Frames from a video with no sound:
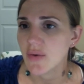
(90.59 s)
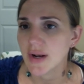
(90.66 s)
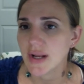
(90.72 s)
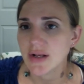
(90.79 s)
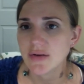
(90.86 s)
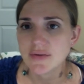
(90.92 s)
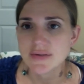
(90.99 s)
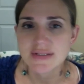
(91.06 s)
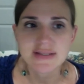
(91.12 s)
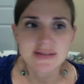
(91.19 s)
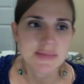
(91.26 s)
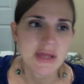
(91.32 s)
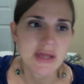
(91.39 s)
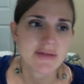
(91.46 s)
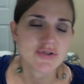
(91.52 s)
And I know this is
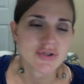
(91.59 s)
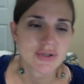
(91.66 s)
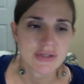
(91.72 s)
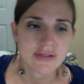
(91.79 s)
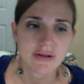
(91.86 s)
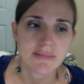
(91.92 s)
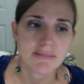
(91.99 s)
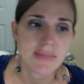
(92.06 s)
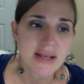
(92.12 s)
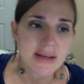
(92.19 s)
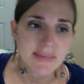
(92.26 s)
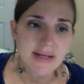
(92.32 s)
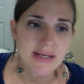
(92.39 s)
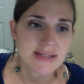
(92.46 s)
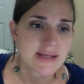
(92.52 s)
something I've trained on many,
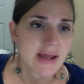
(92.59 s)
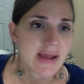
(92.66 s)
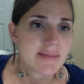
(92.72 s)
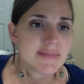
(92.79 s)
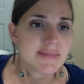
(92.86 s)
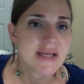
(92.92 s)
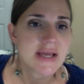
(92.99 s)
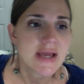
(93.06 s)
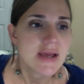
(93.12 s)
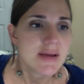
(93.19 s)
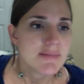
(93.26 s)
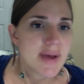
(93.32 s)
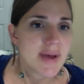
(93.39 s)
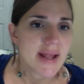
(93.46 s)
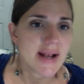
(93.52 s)
many times,
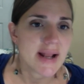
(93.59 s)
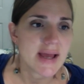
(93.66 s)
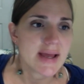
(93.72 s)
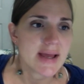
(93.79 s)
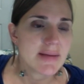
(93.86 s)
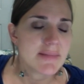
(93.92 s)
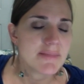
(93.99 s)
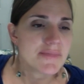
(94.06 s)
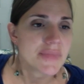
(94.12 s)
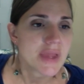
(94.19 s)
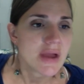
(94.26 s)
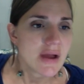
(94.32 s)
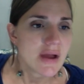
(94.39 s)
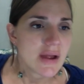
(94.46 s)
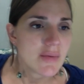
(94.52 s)
but
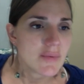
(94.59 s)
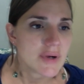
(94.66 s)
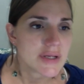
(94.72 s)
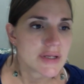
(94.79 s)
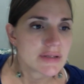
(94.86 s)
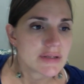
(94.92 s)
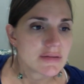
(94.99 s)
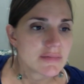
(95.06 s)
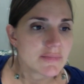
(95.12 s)
I want to